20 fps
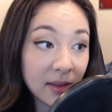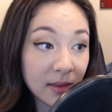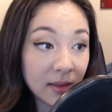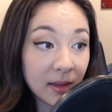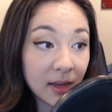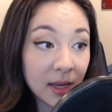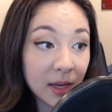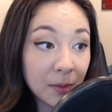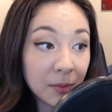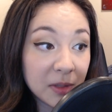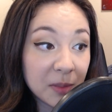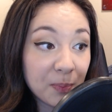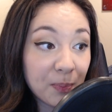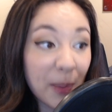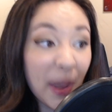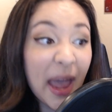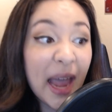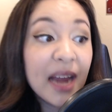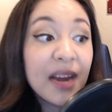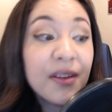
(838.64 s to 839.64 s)
it was
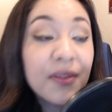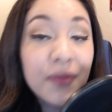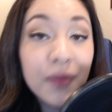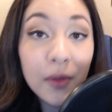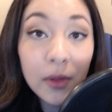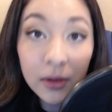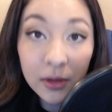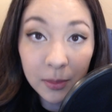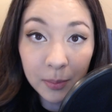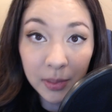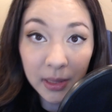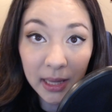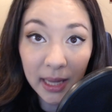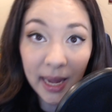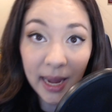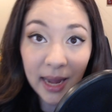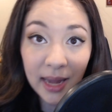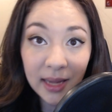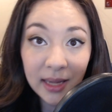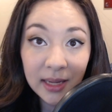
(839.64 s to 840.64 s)
painful to
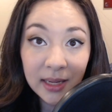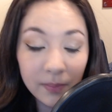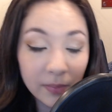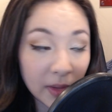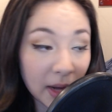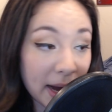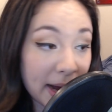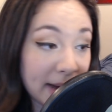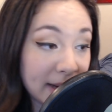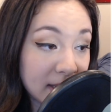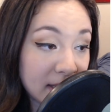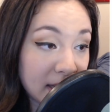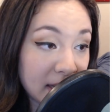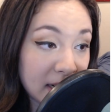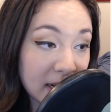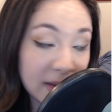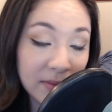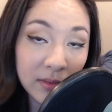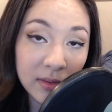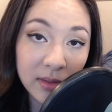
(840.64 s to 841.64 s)
play. I can't
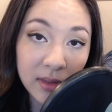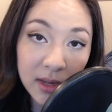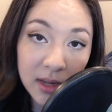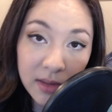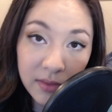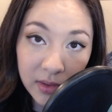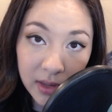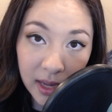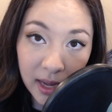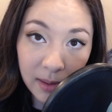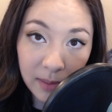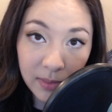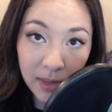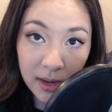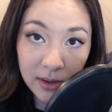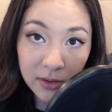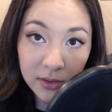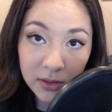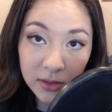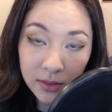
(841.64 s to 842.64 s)
even think of a game
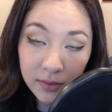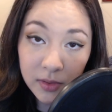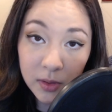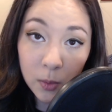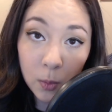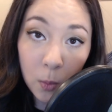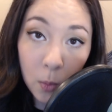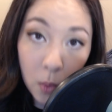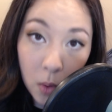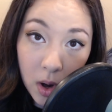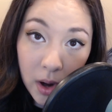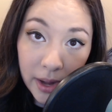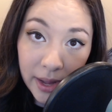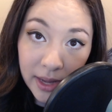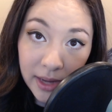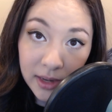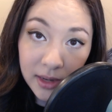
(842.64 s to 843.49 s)
that deserves a one,